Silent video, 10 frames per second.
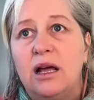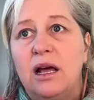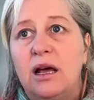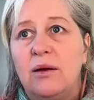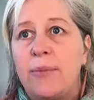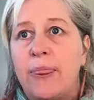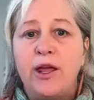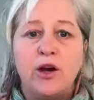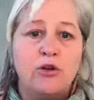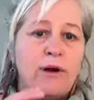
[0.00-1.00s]

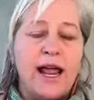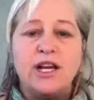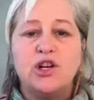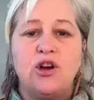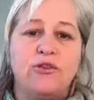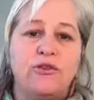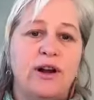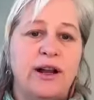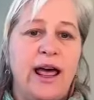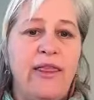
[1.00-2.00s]
range
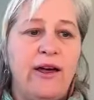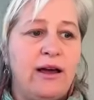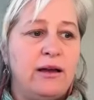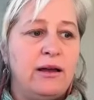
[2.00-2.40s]
over another.